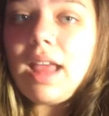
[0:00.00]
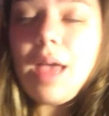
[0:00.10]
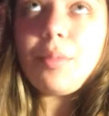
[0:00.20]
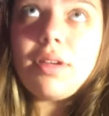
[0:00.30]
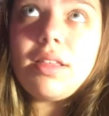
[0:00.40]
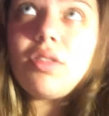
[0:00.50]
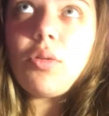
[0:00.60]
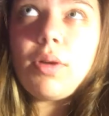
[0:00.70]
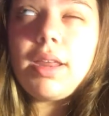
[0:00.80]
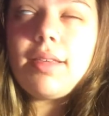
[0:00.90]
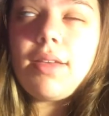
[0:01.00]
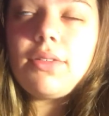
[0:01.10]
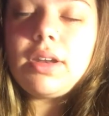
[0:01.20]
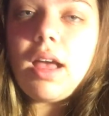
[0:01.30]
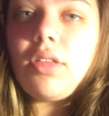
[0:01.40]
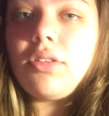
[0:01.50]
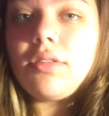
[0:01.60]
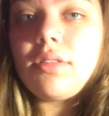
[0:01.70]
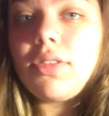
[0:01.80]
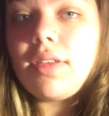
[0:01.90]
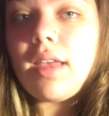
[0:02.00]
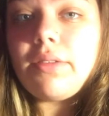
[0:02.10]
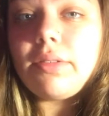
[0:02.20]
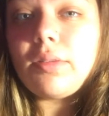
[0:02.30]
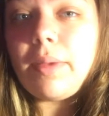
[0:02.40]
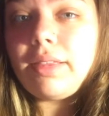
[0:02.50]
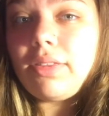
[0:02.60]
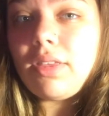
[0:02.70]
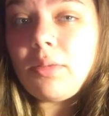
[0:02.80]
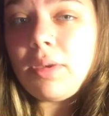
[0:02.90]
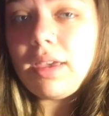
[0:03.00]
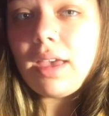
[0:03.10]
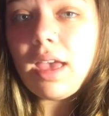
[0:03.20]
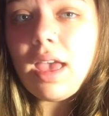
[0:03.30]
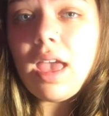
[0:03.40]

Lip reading: I put $27 to the side for spending this week.